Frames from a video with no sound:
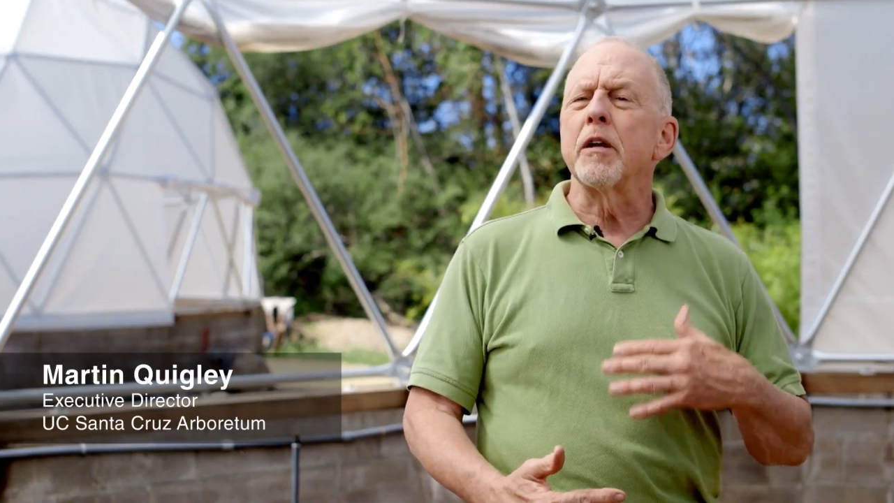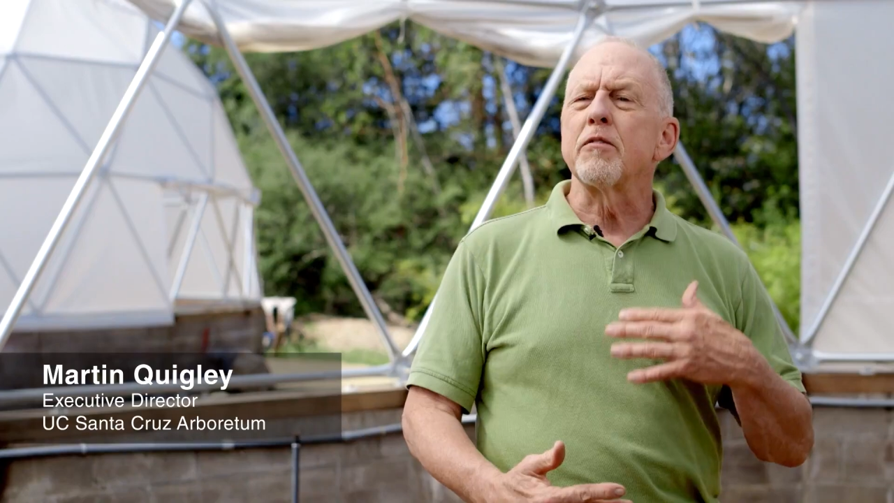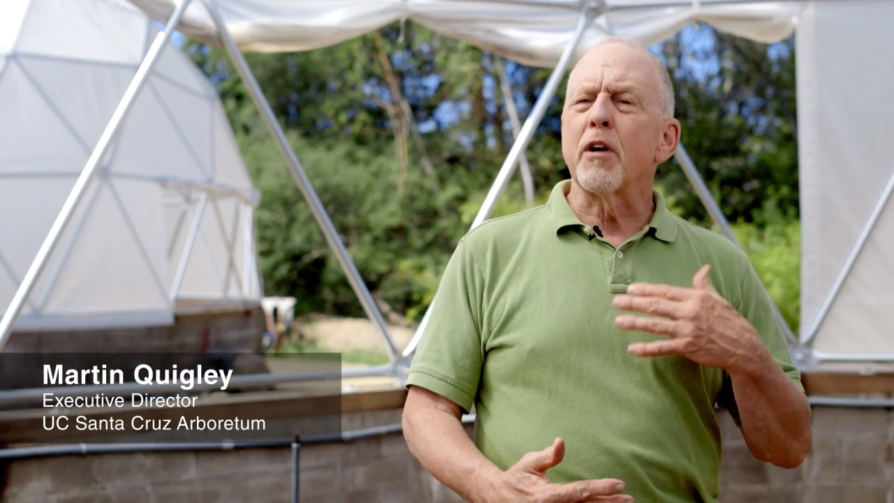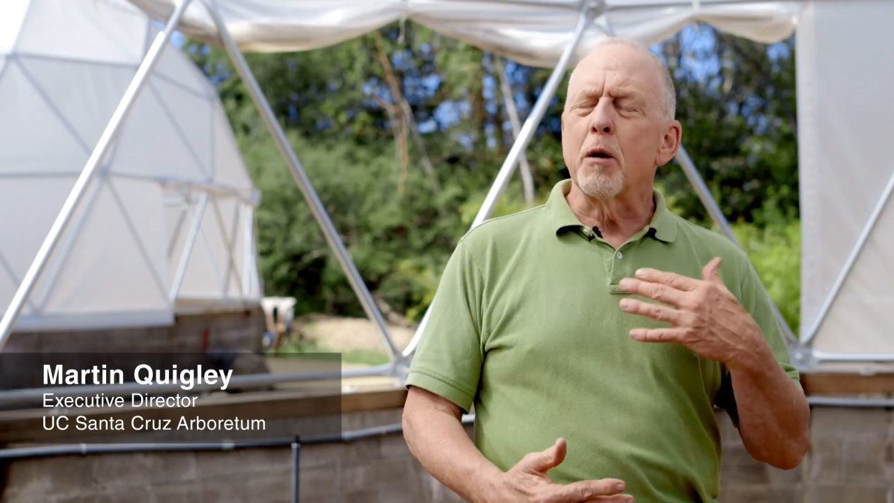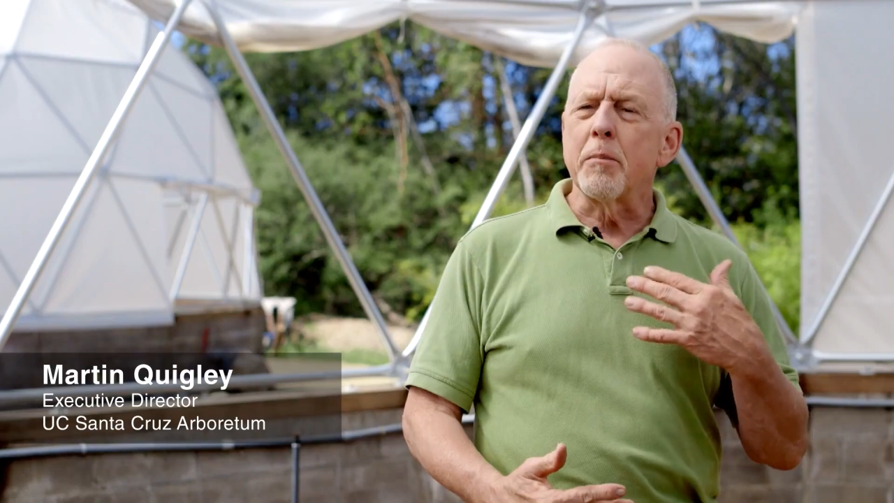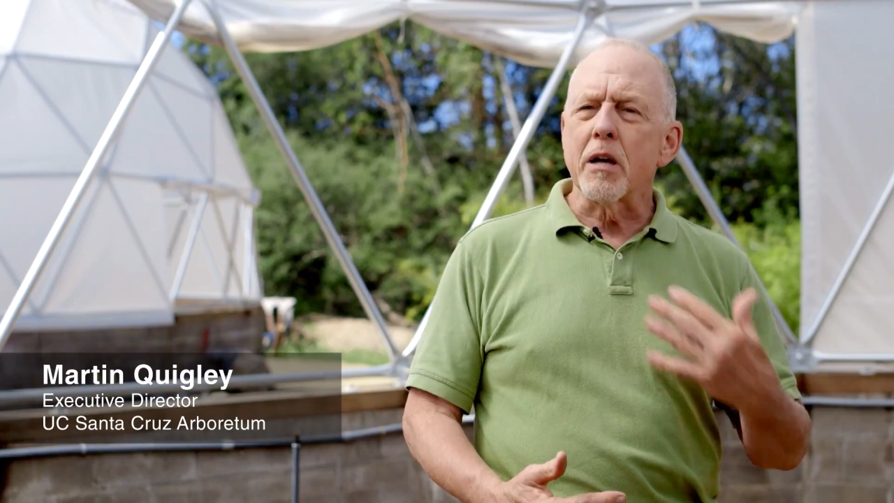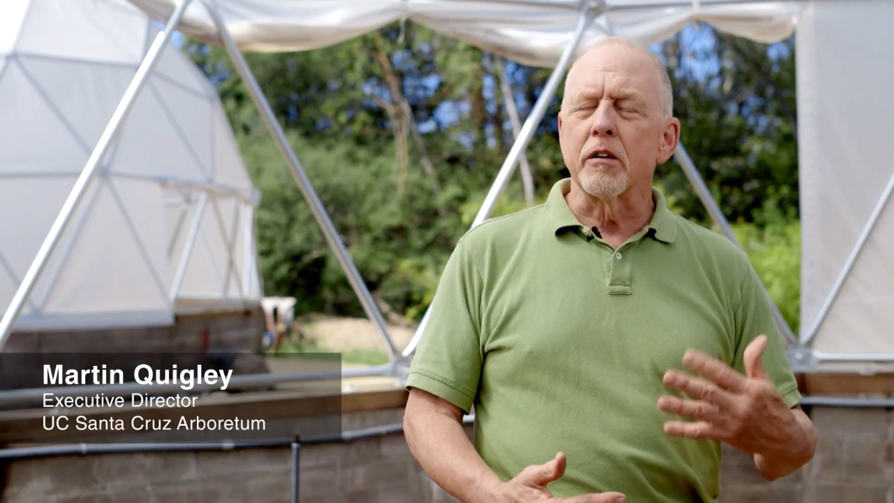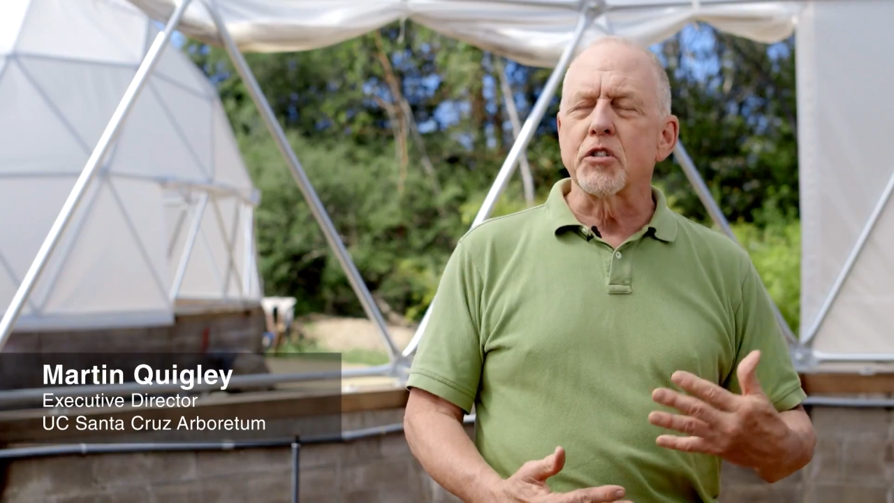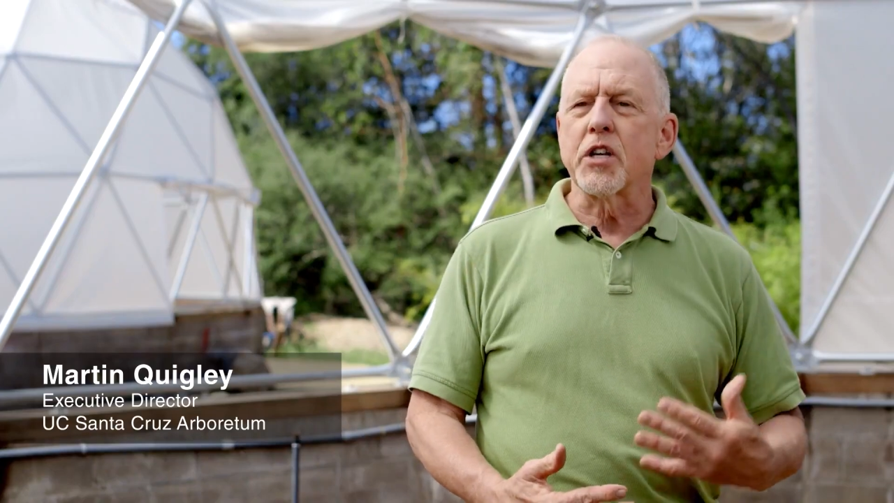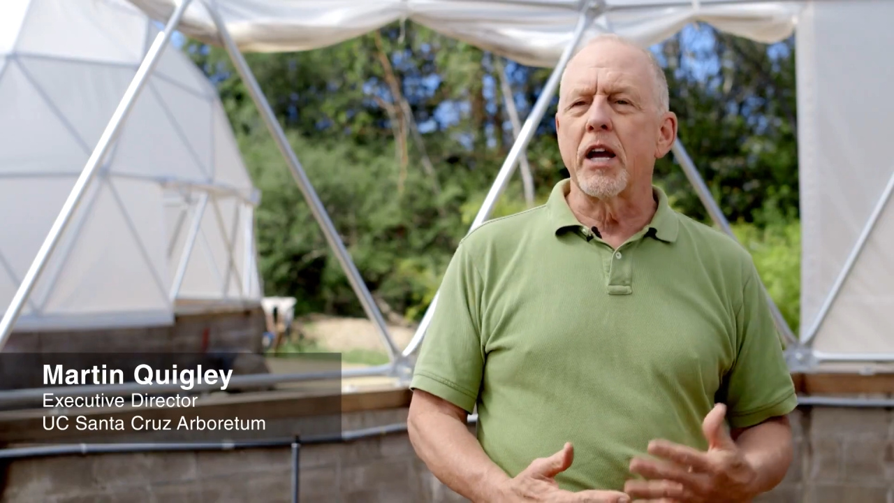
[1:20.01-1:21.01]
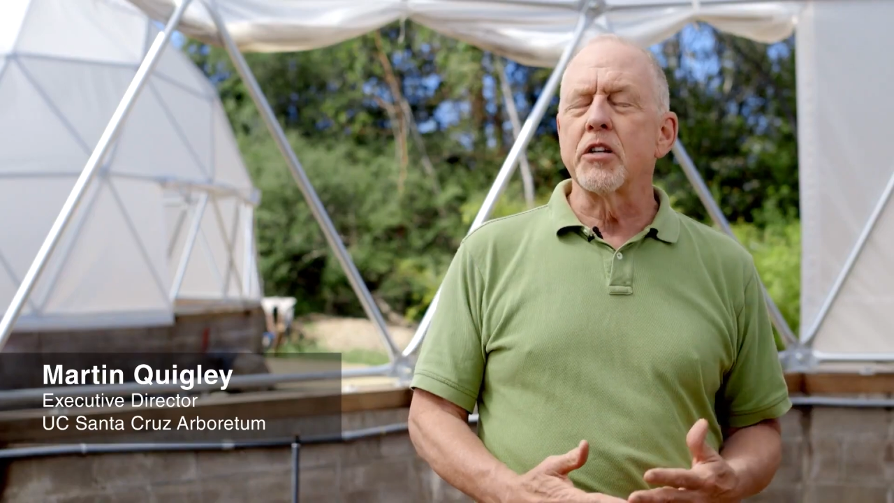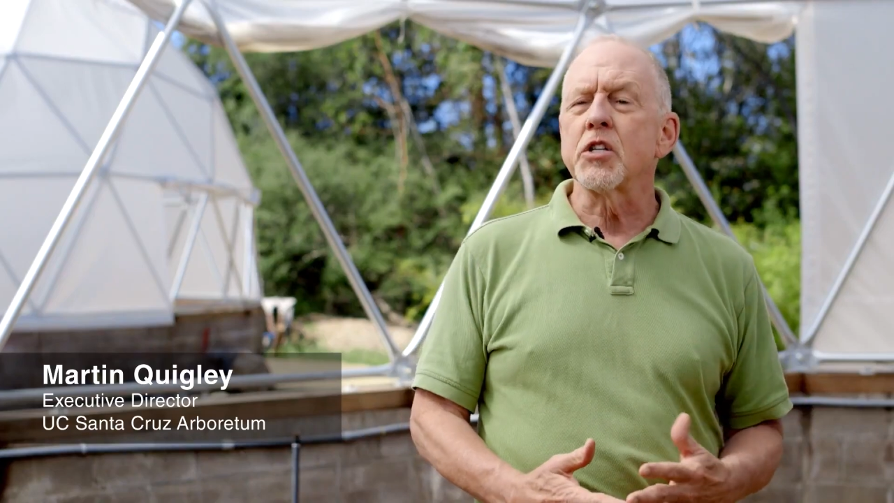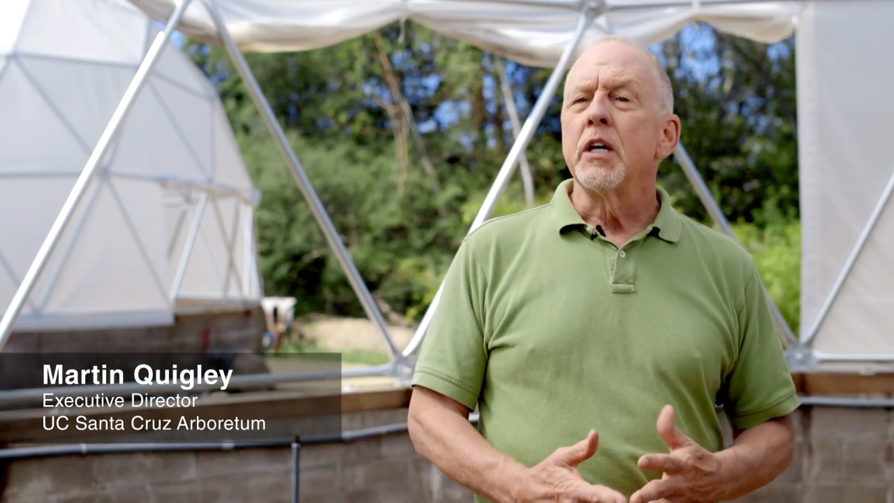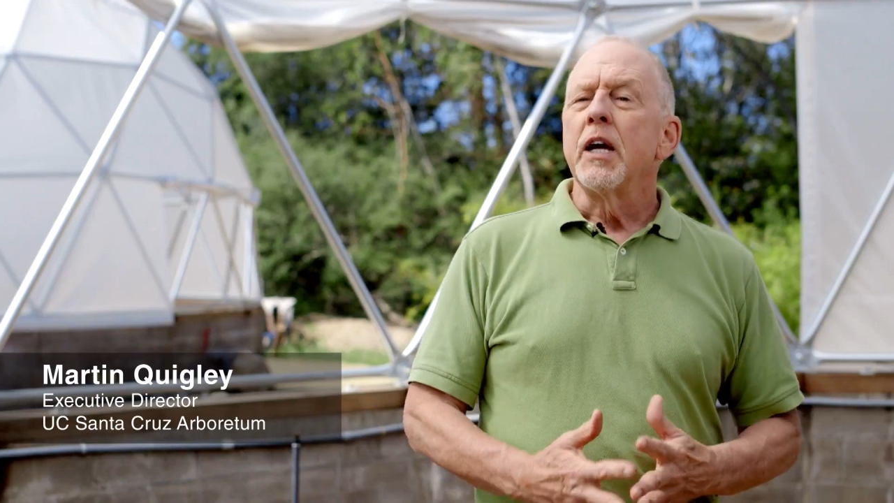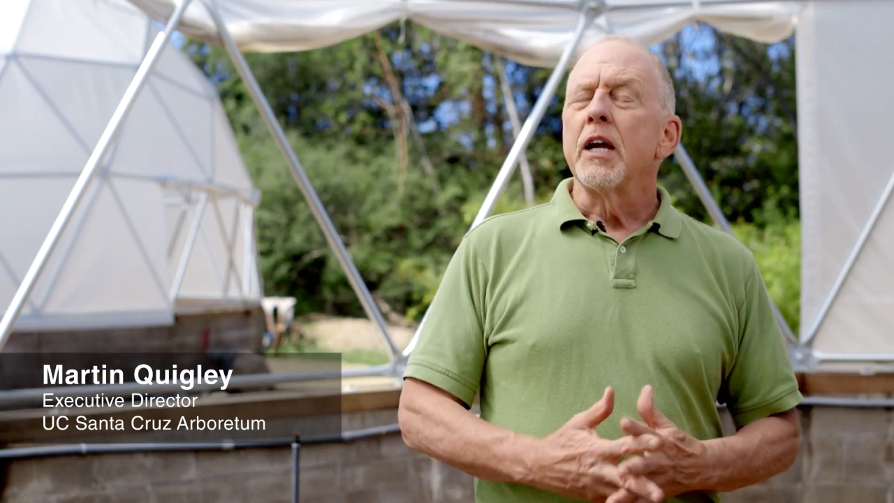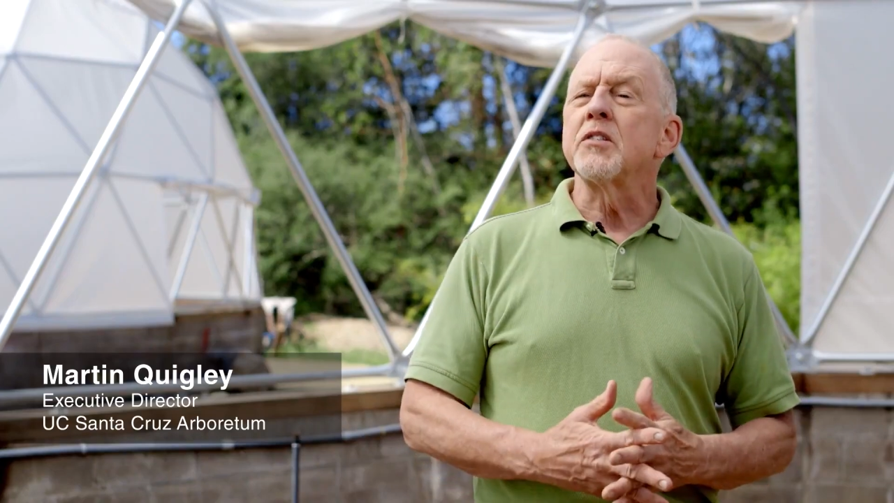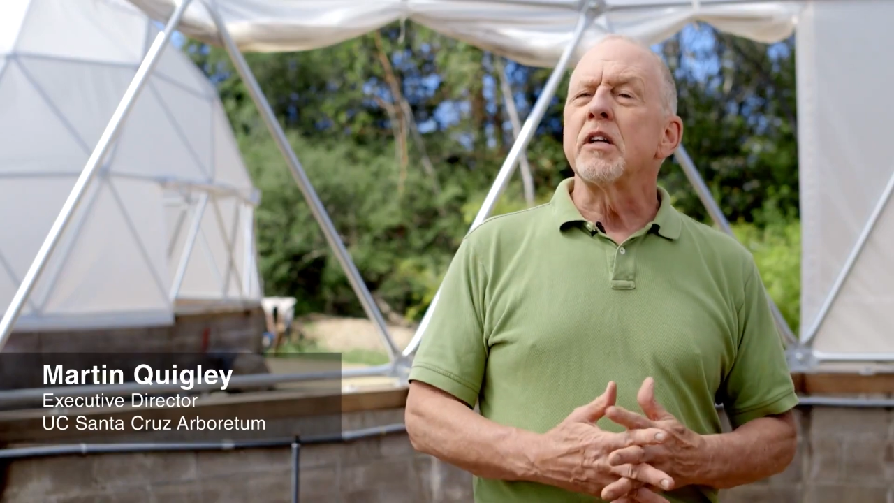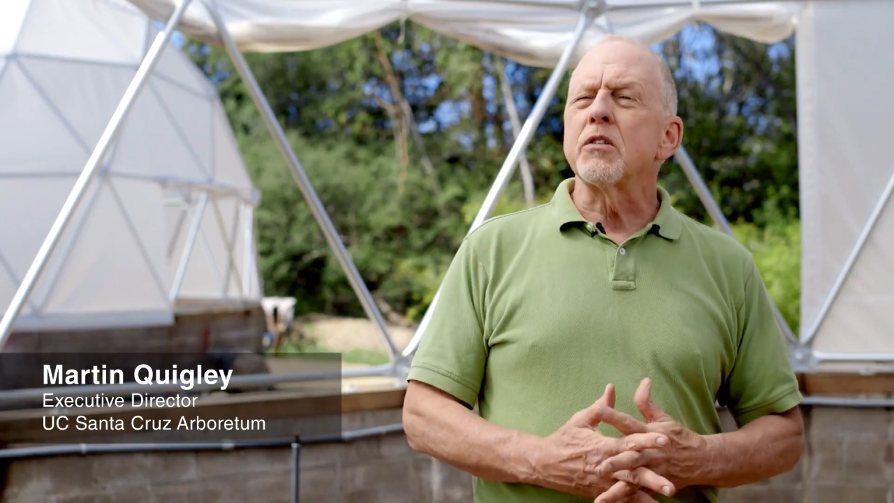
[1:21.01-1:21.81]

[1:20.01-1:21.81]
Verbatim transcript: environmental change is an